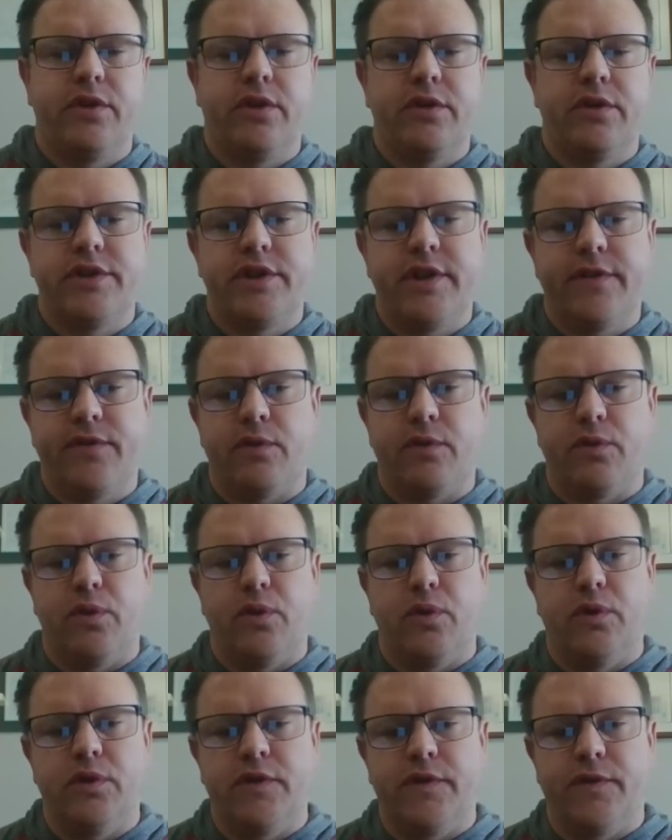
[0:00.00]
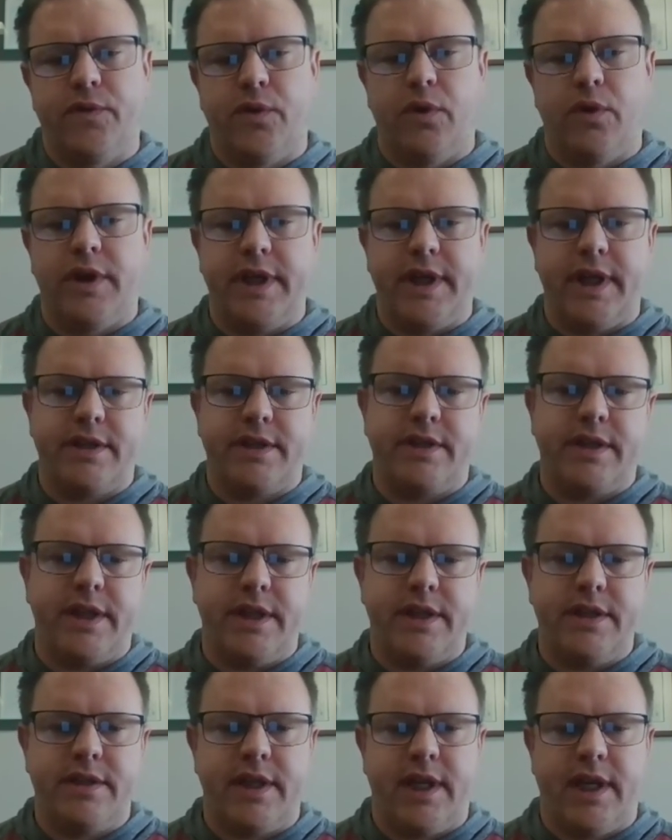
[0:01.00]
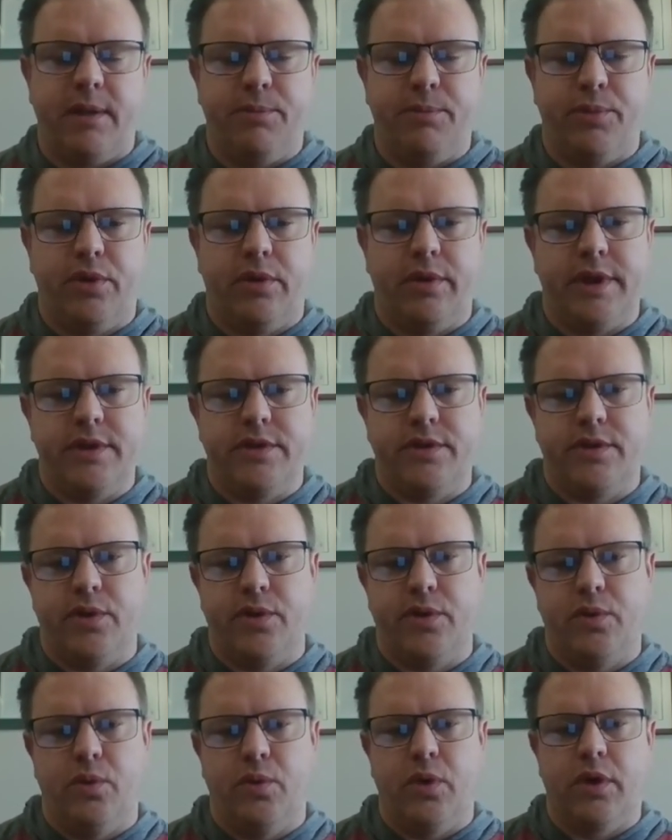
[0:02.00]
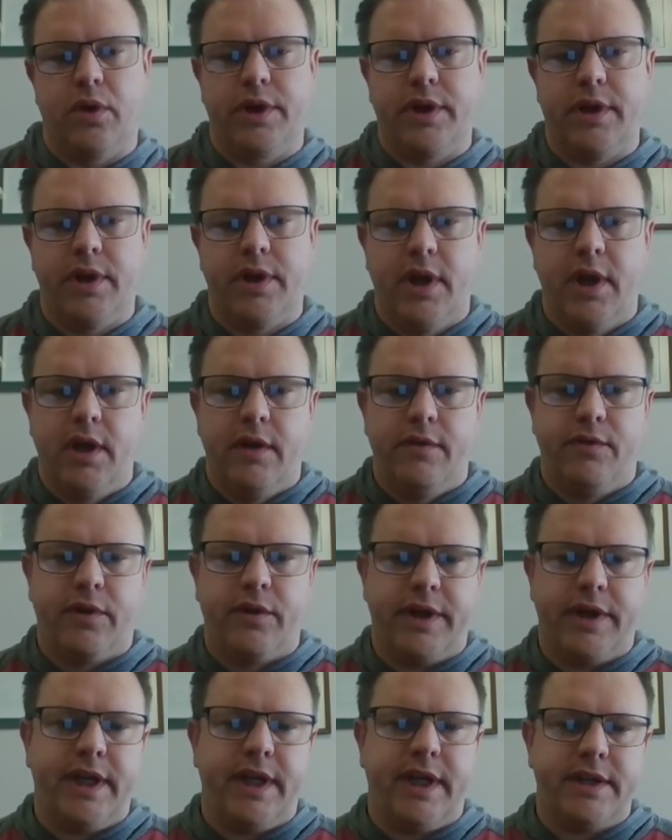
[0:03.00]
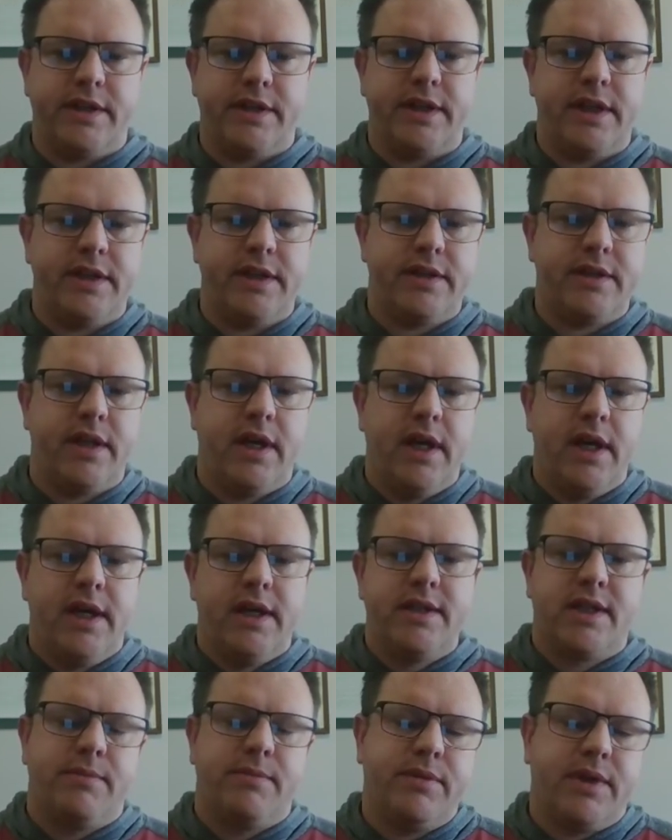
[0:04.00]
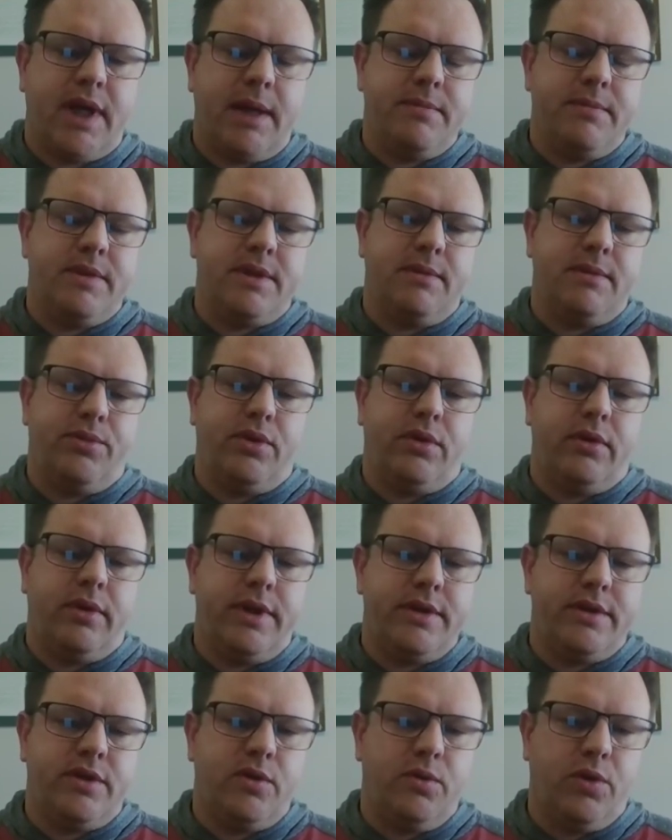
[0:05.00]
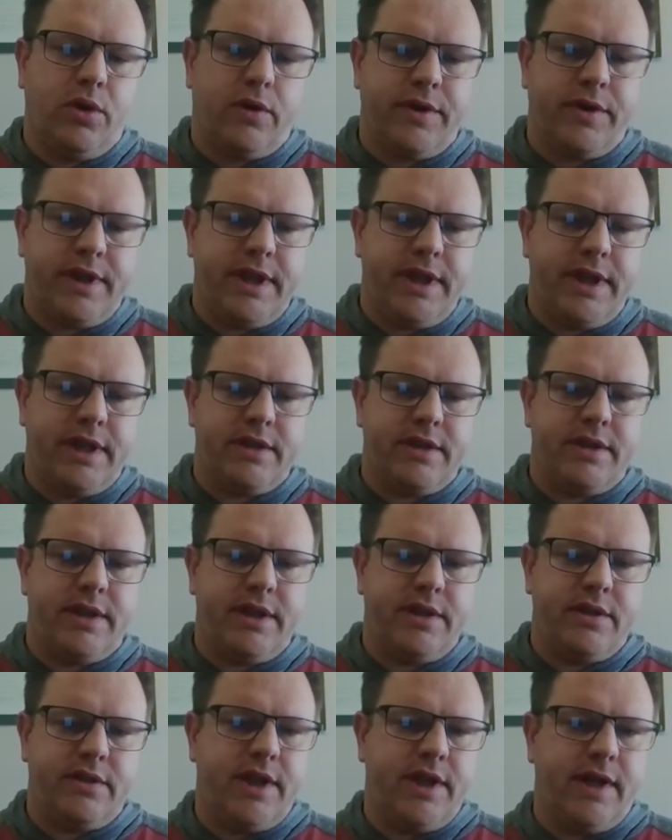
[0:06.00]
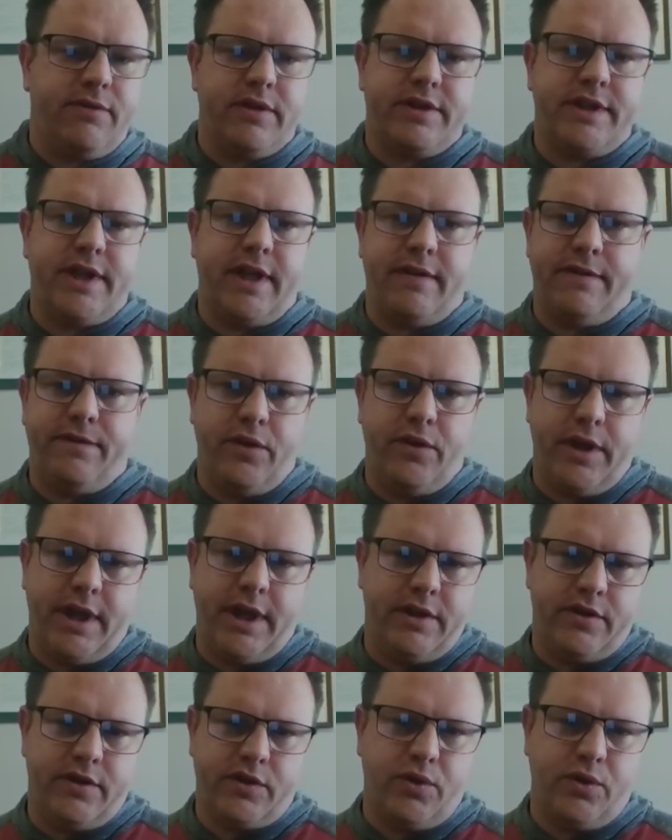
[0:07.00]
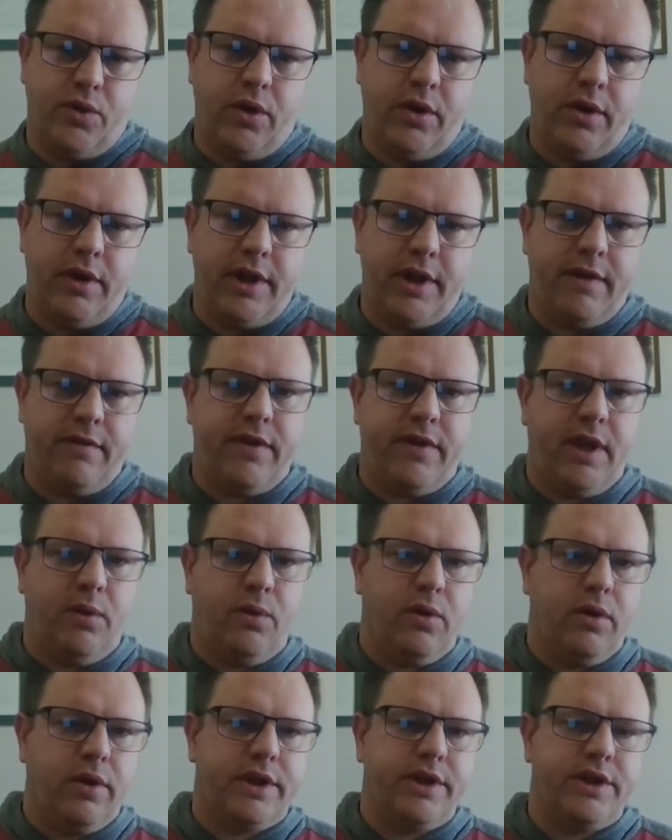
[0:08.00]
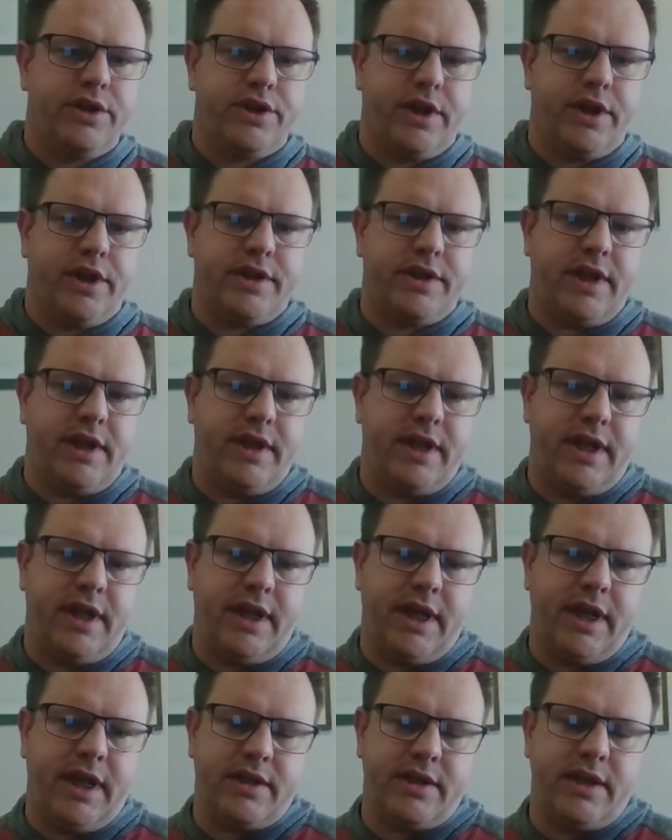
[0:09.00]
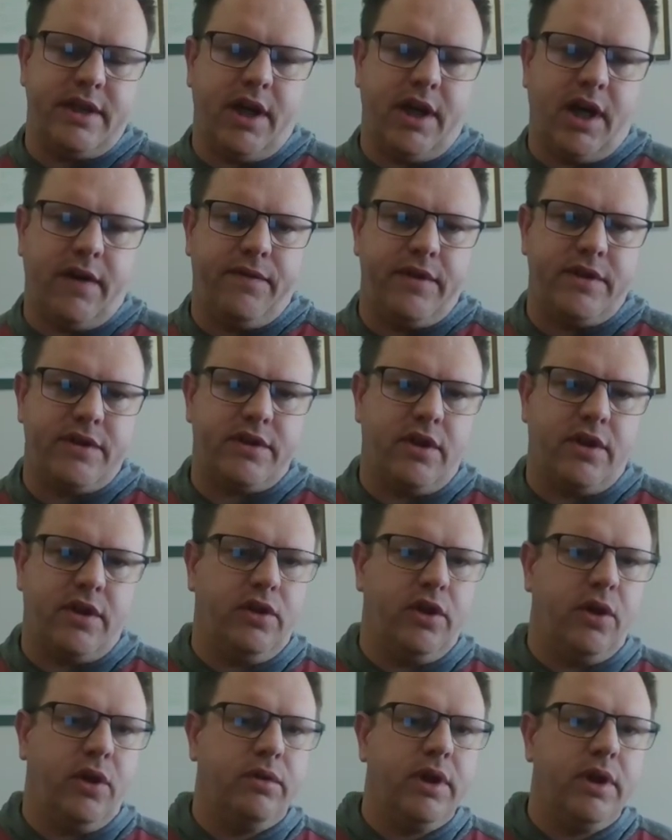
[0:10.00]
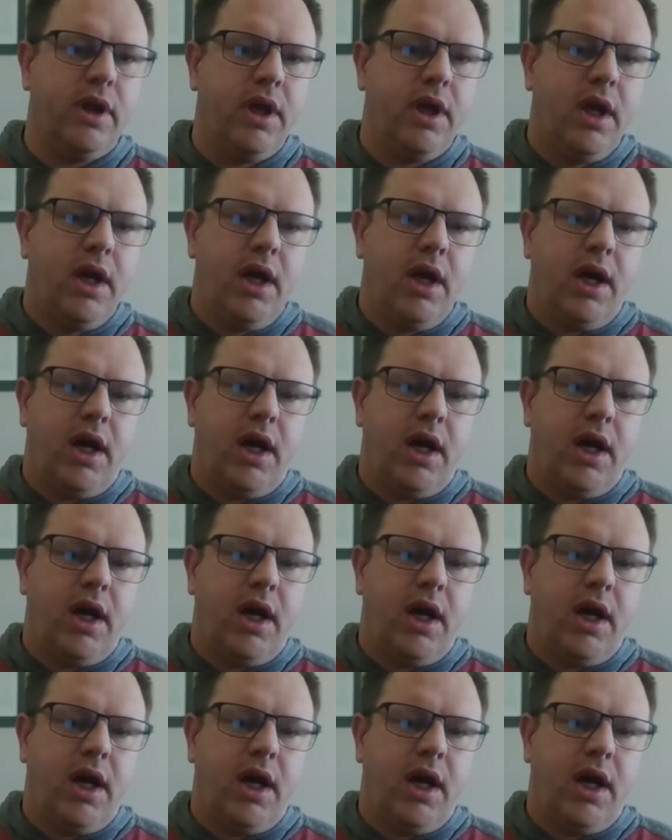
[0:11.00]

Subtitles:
So there's different rules for ESDs and employees who work for ESDs. Sometimes employees who work for ESDs never set foot in a school if they work just in the ESD office alone.